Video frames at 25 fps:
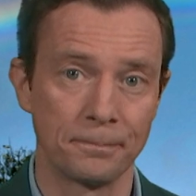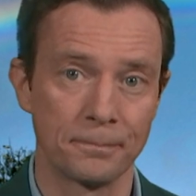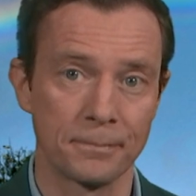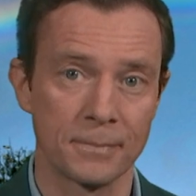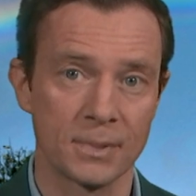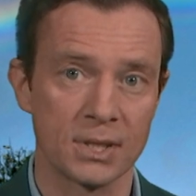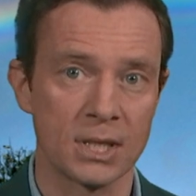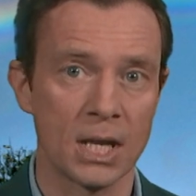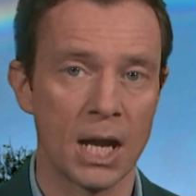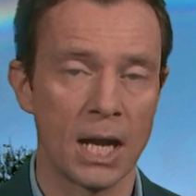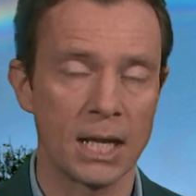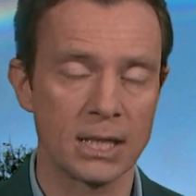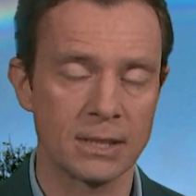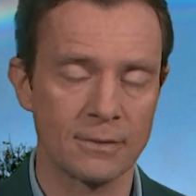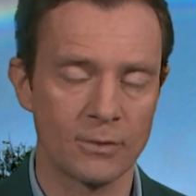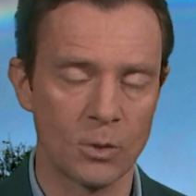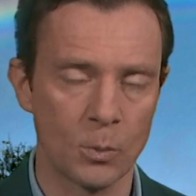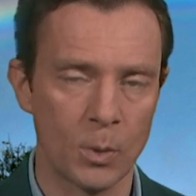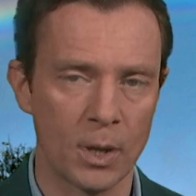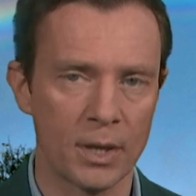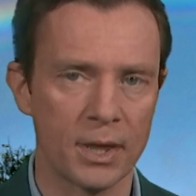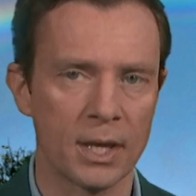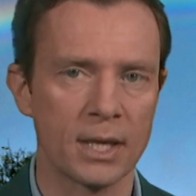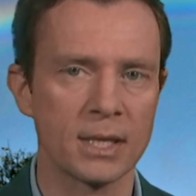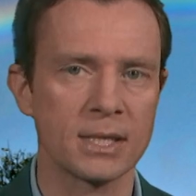Signs of the
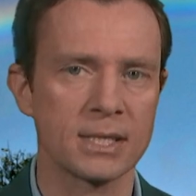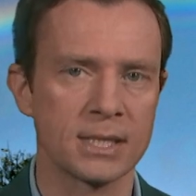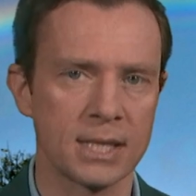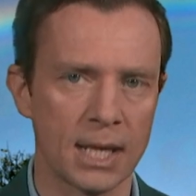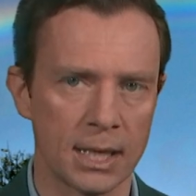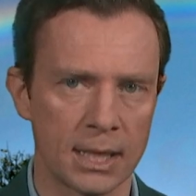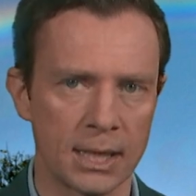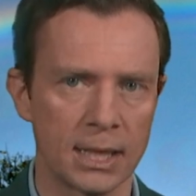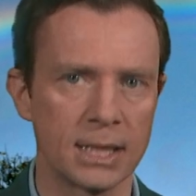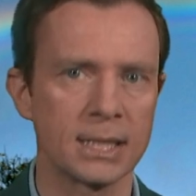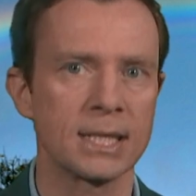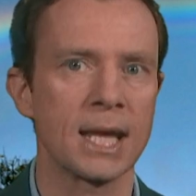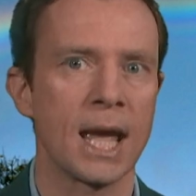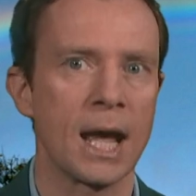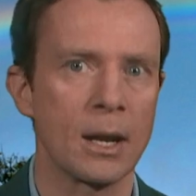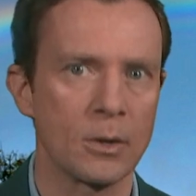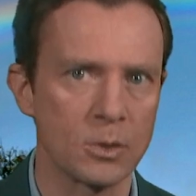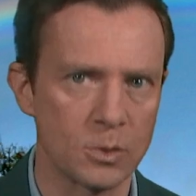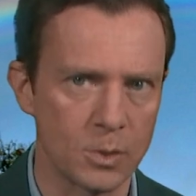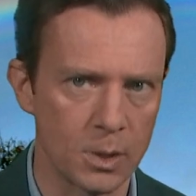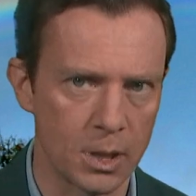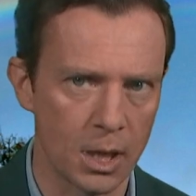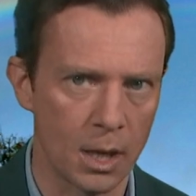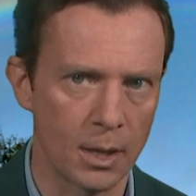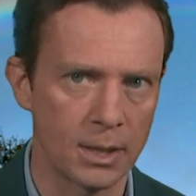weather settling down
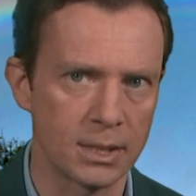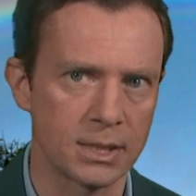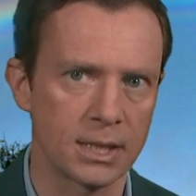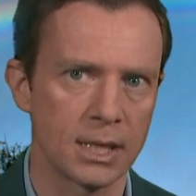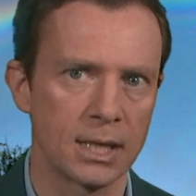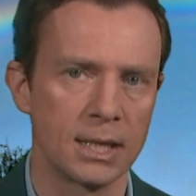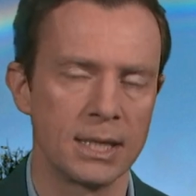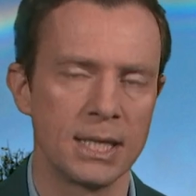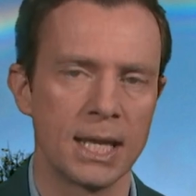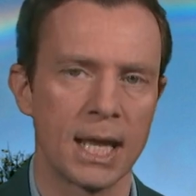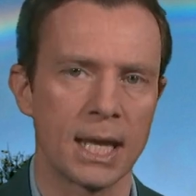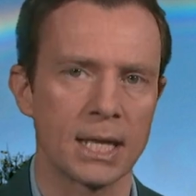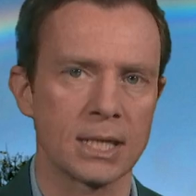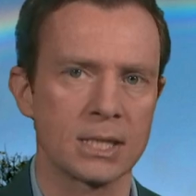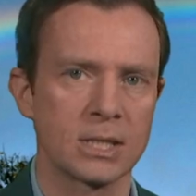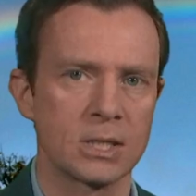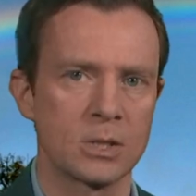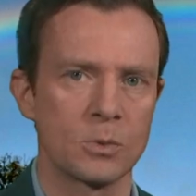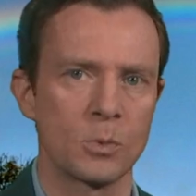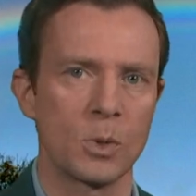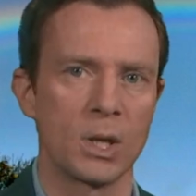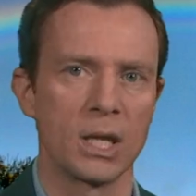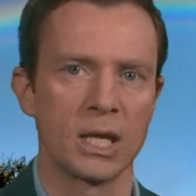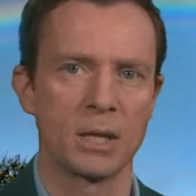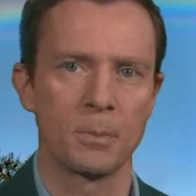as we go into next
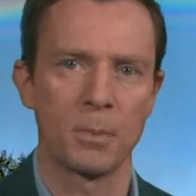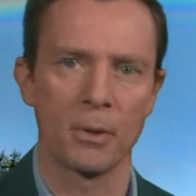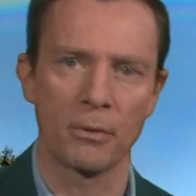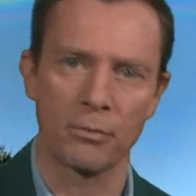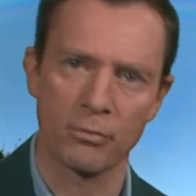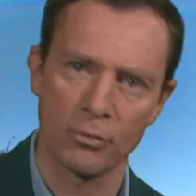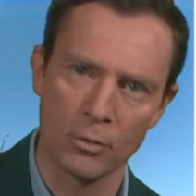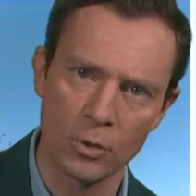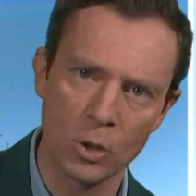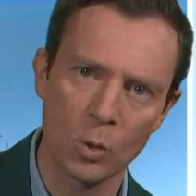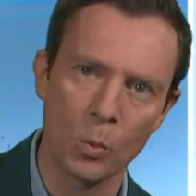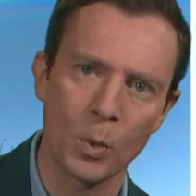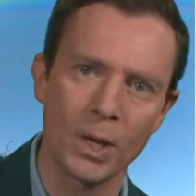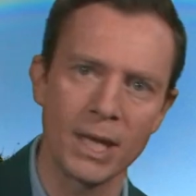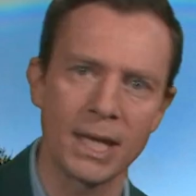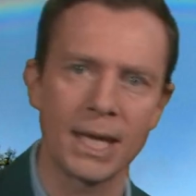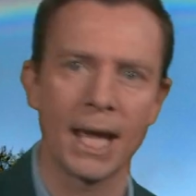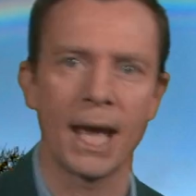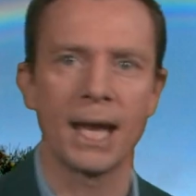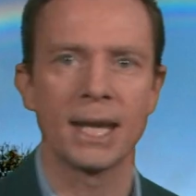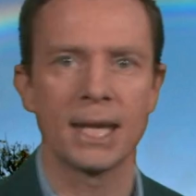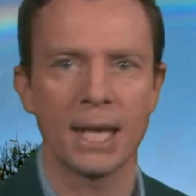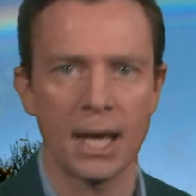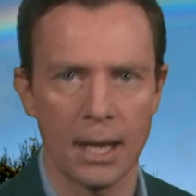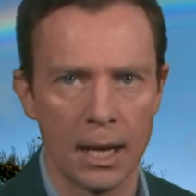week. But through the
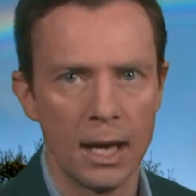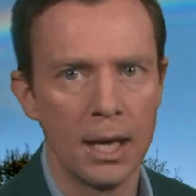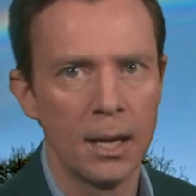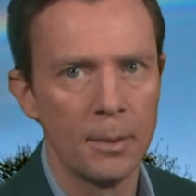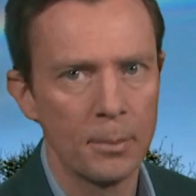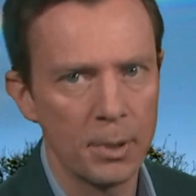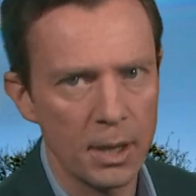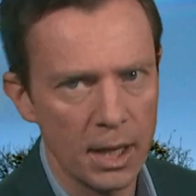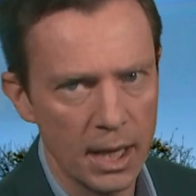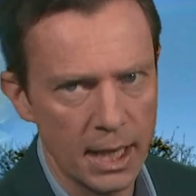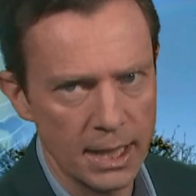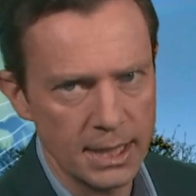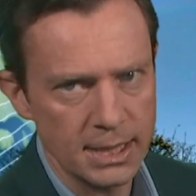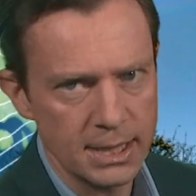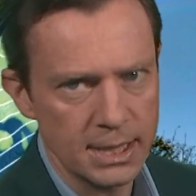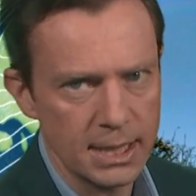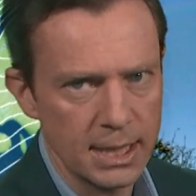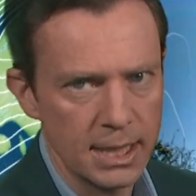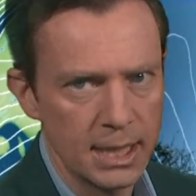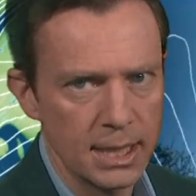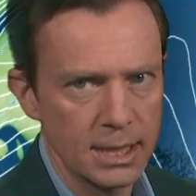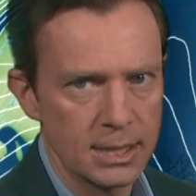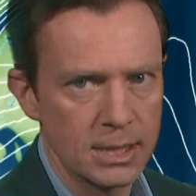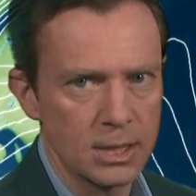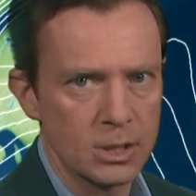weekend,
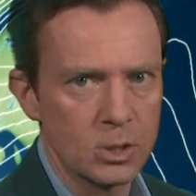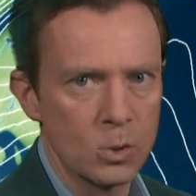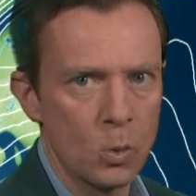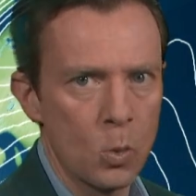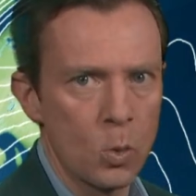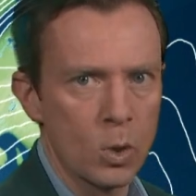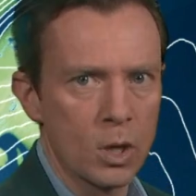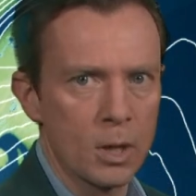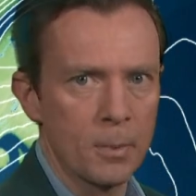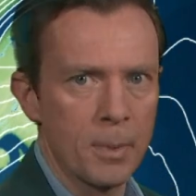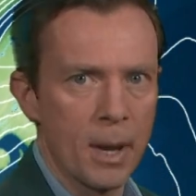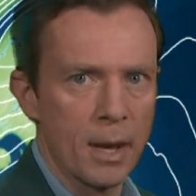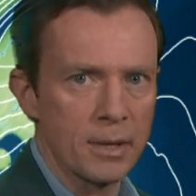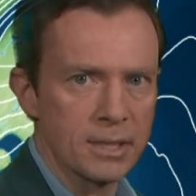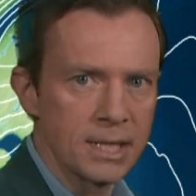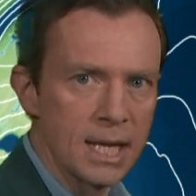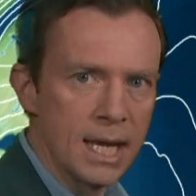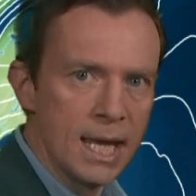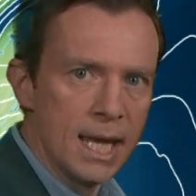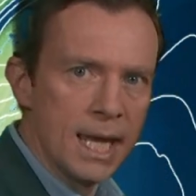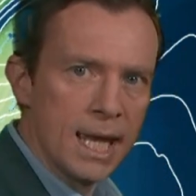plenty to talk about.